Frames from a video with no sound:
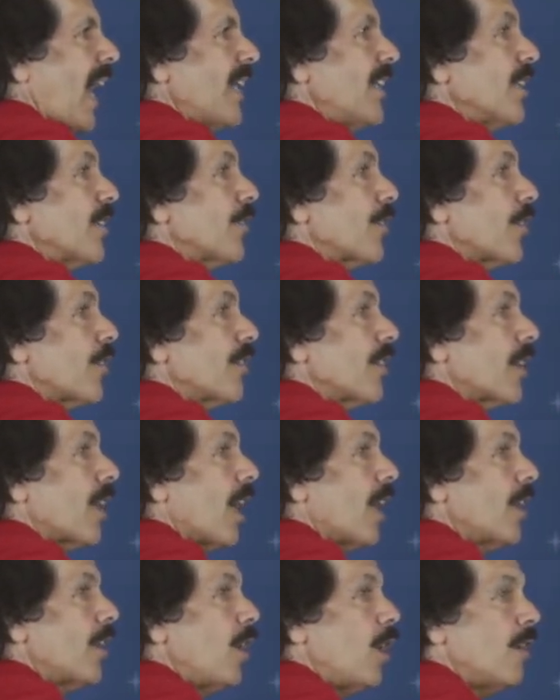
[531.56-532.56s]
You turn the
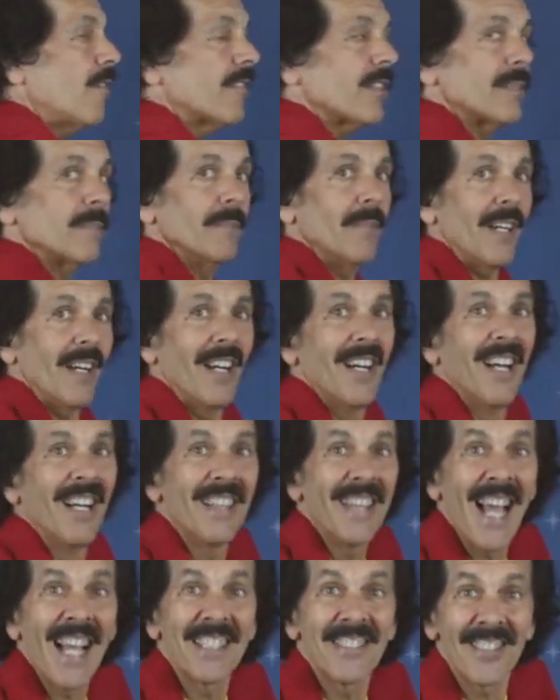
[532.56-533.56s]
card over.
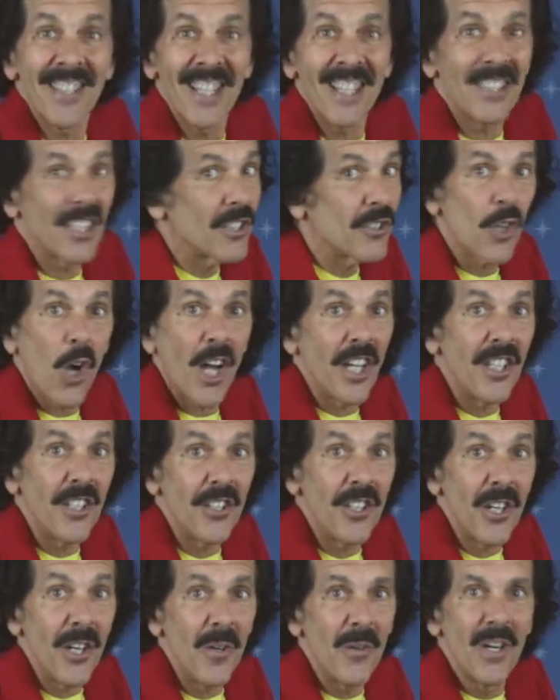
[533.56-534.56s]
That's it. That's all you
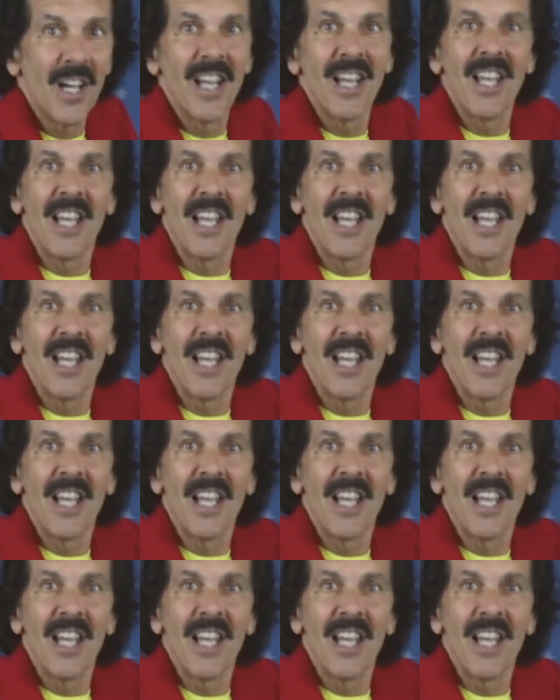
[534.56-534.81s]
do.